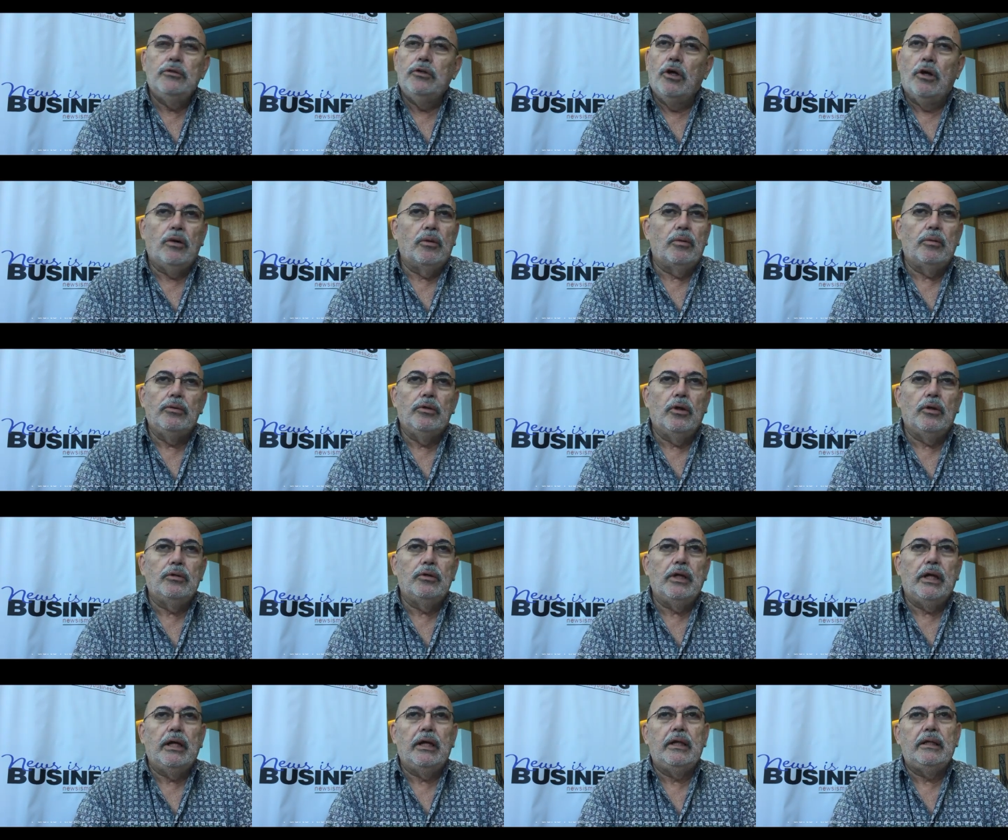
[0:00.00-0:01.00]
right? No, no,
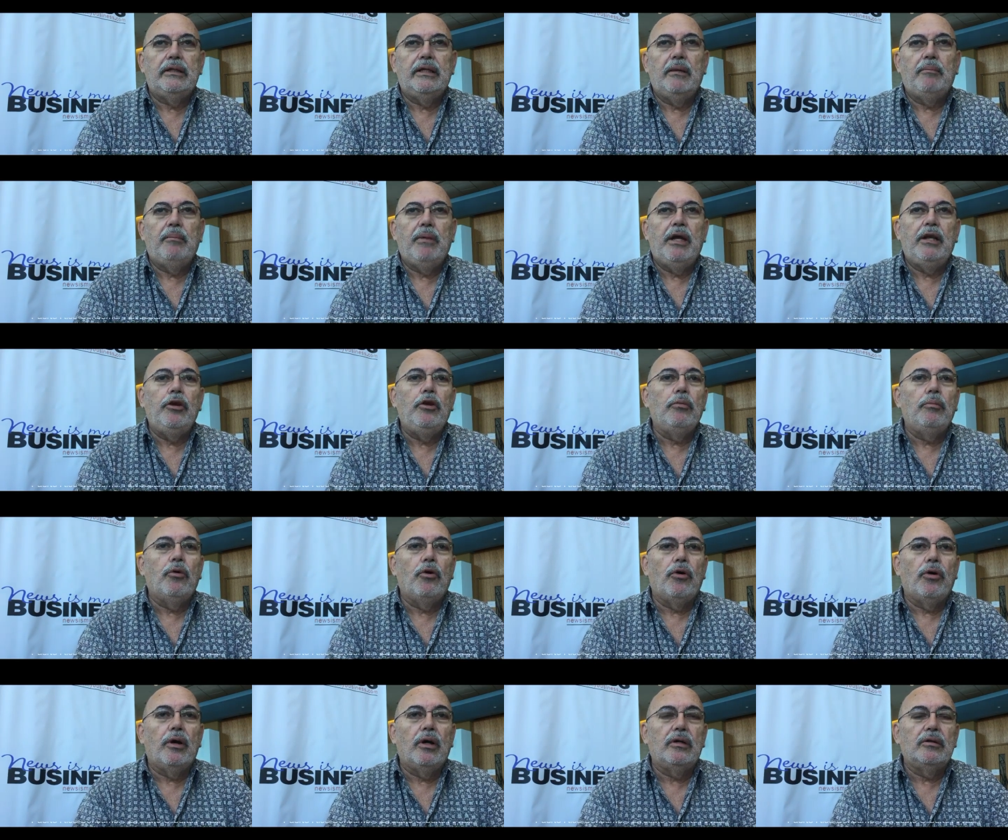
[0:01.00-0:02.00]
uh, the menu
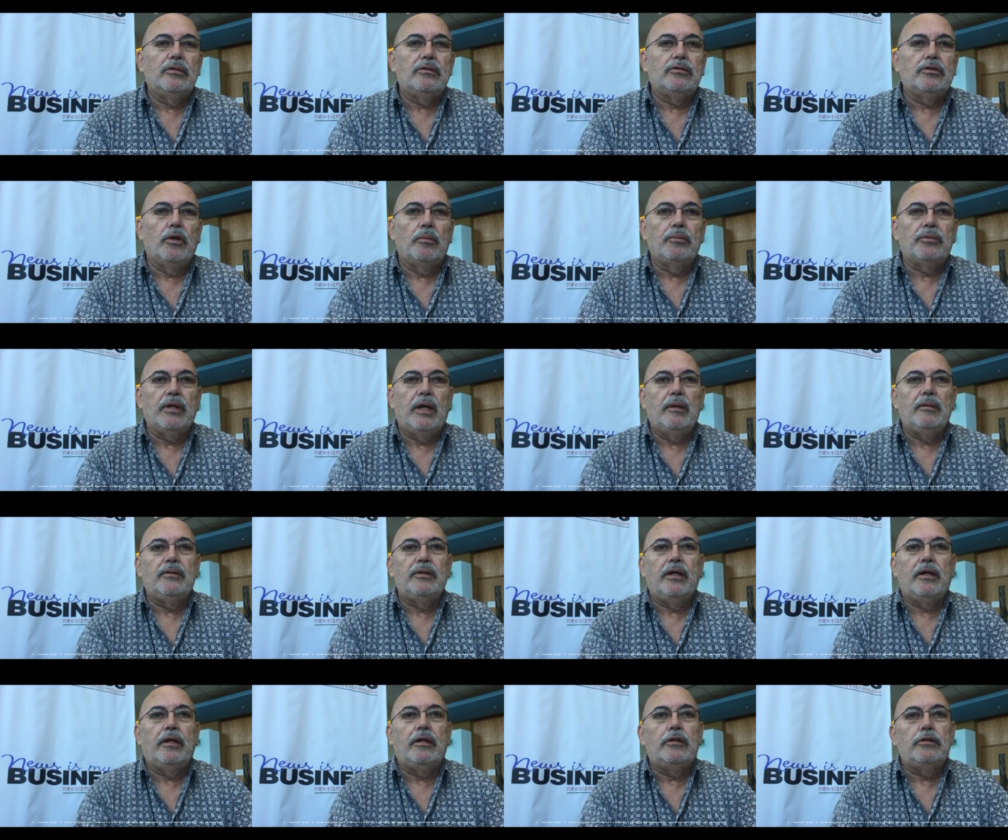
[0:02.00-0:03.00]
board, sometimes
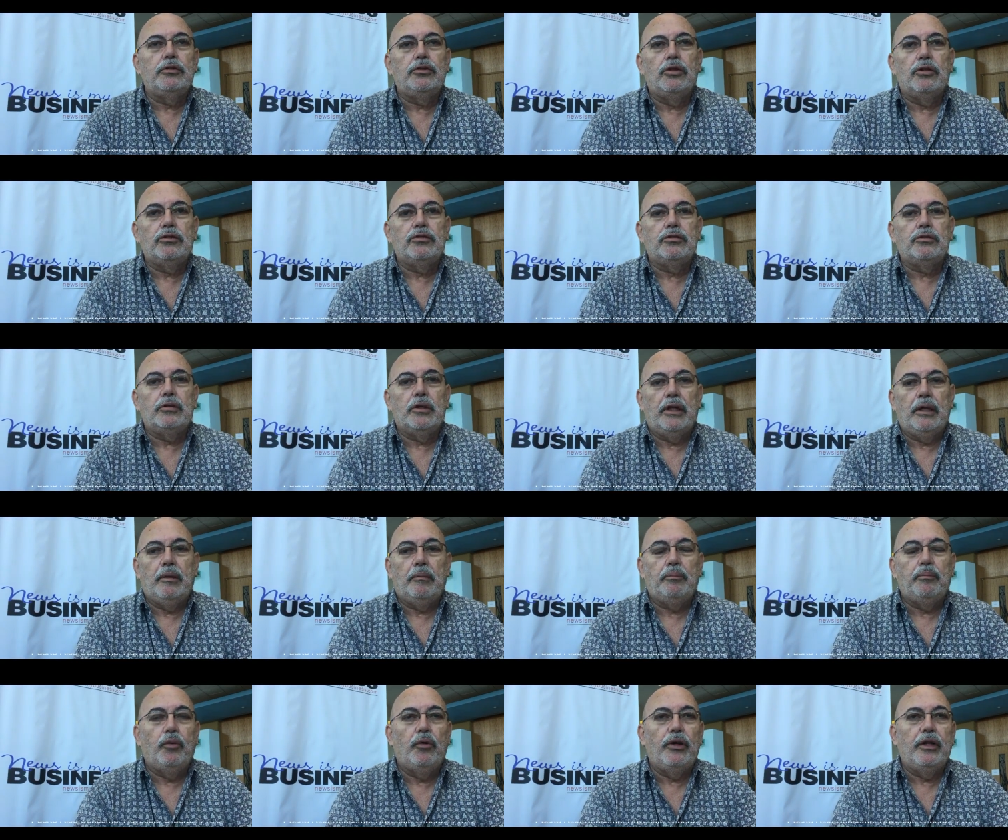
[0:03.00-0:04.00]
they're just uh,
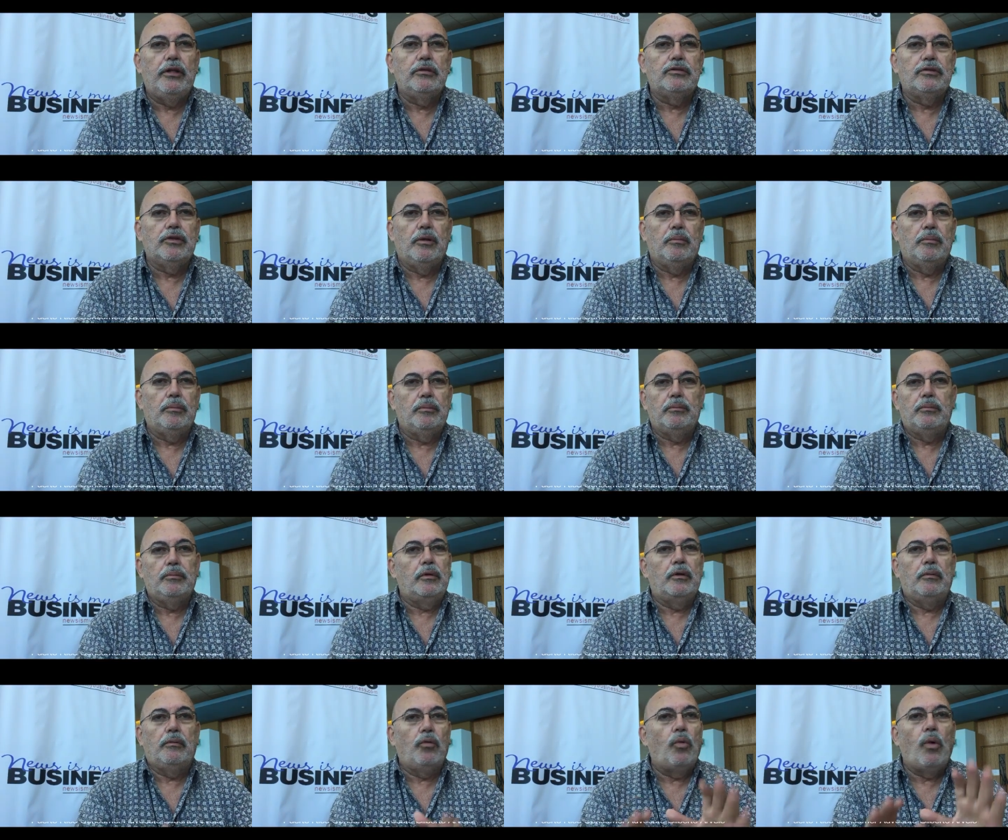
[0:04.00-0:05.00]
putting some
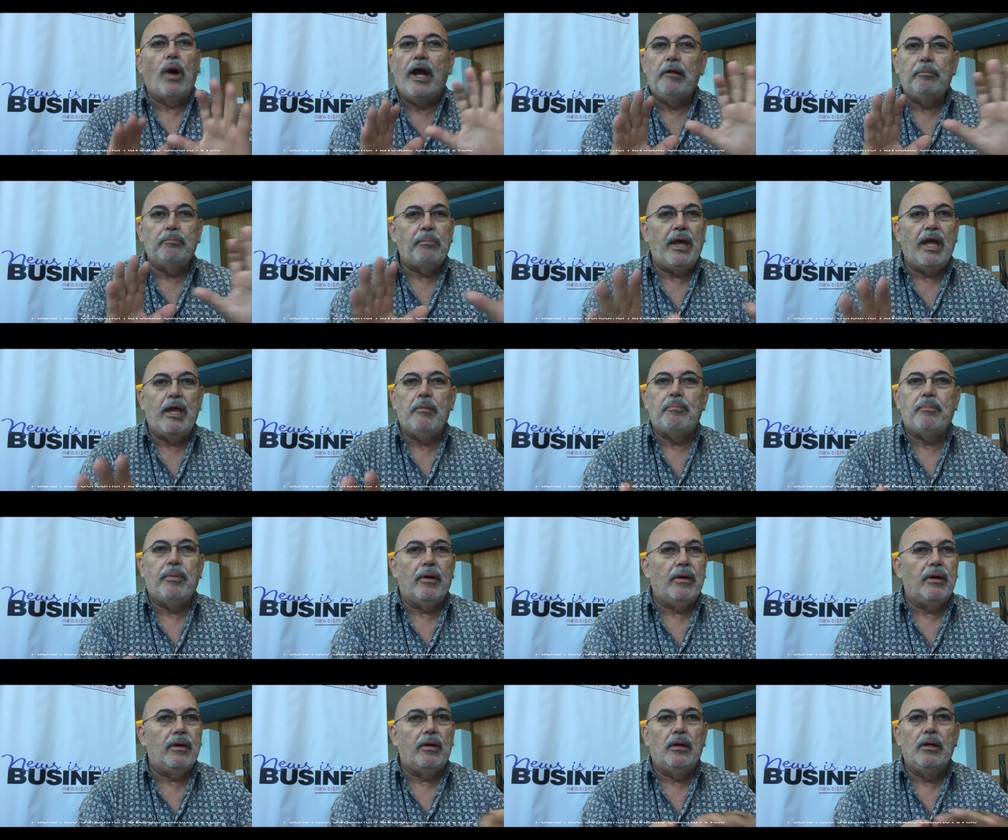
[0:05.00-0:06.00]
white
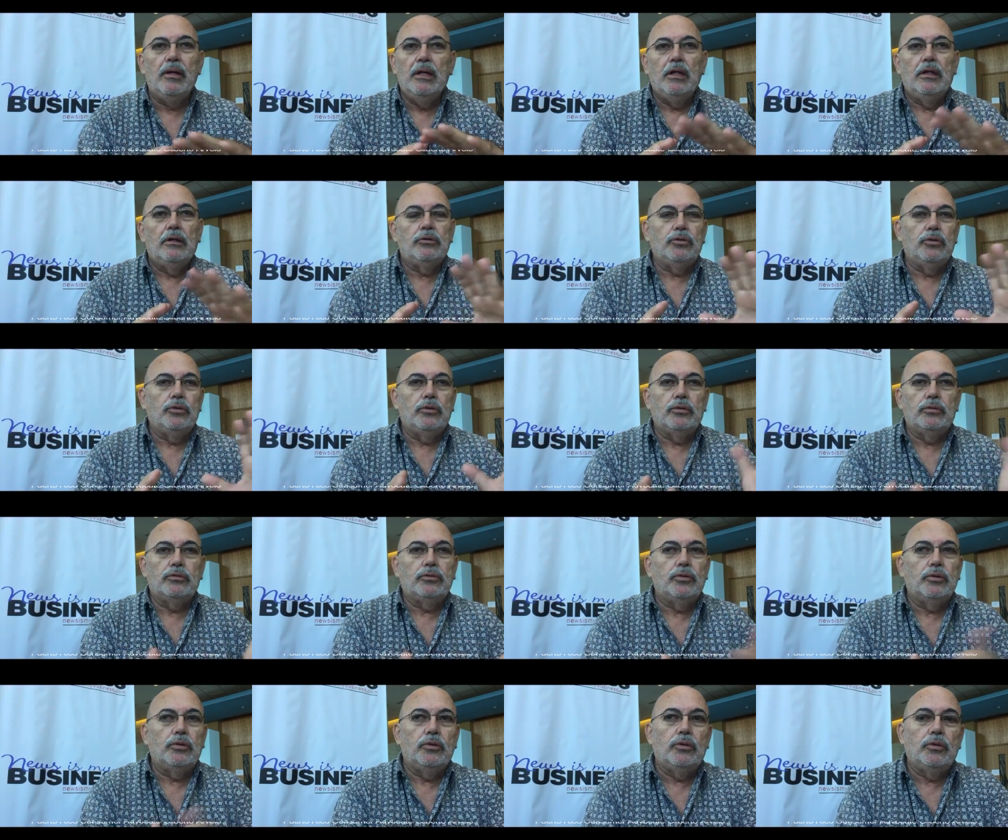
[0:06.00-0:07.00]
paper mm -hmm. to,
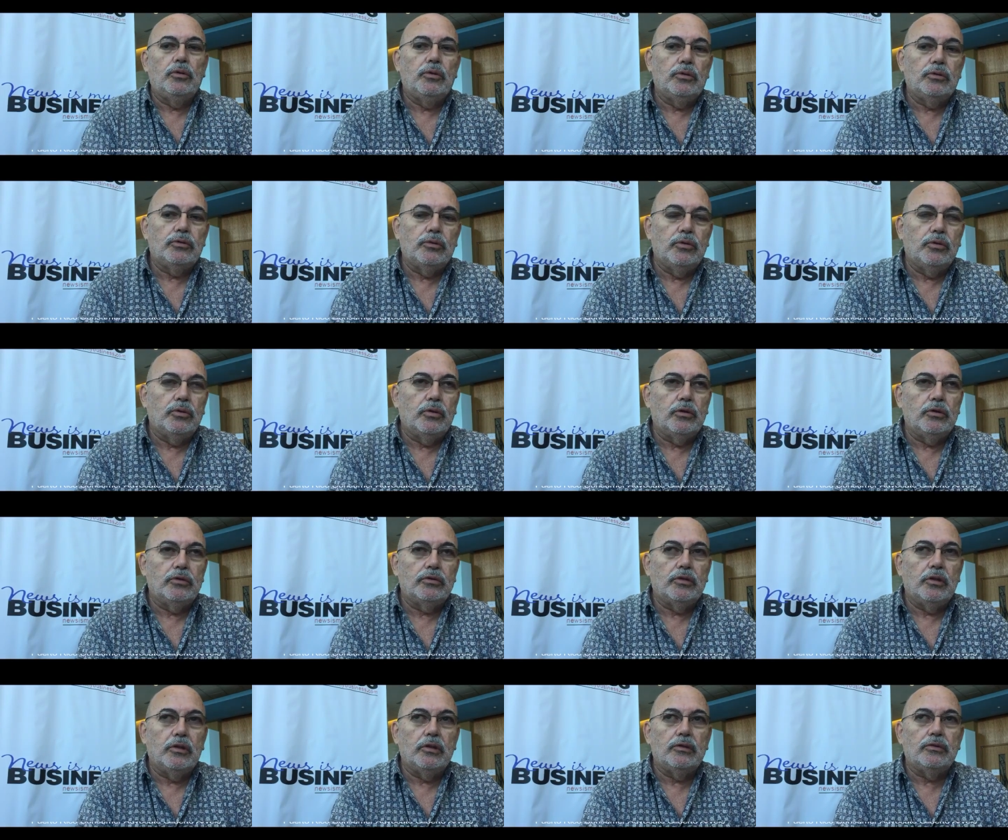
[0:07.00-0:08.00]
to, to,
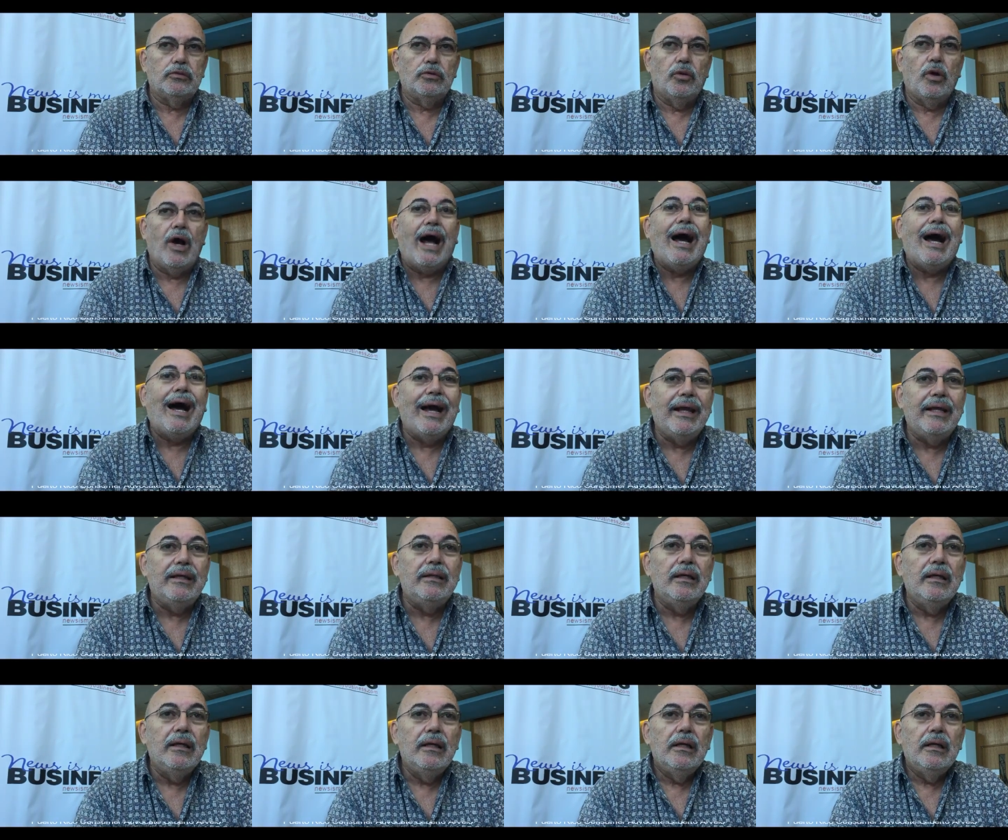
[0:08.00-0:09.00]
to
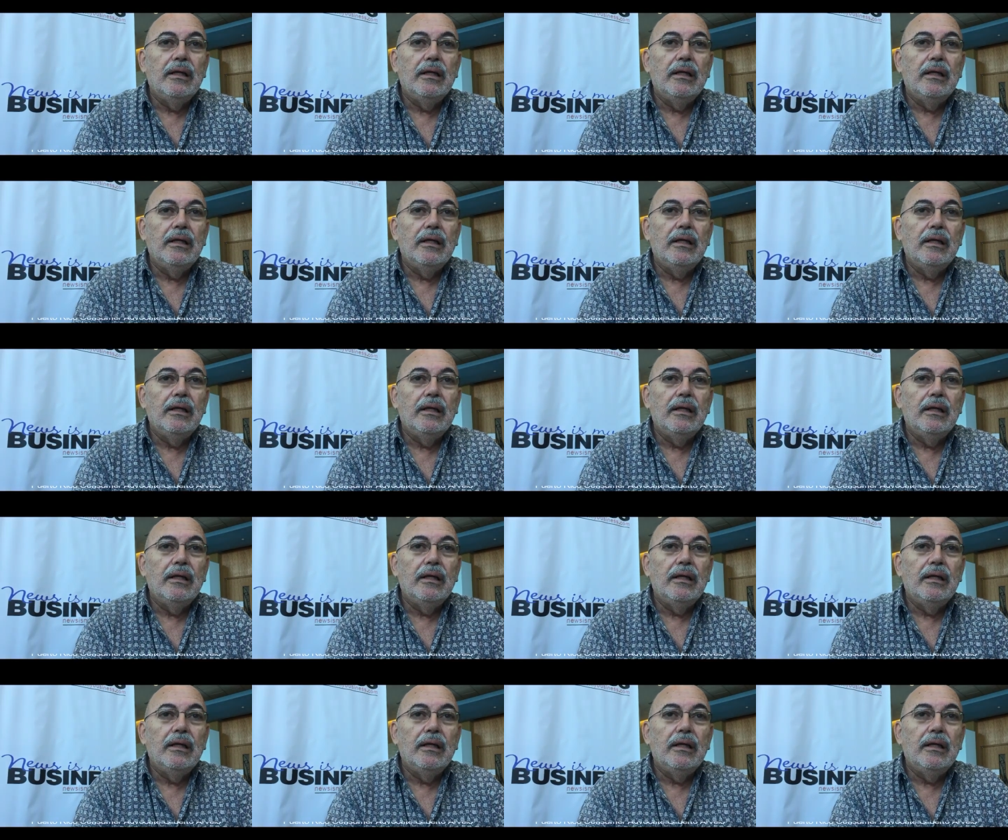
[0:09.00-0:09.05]
hide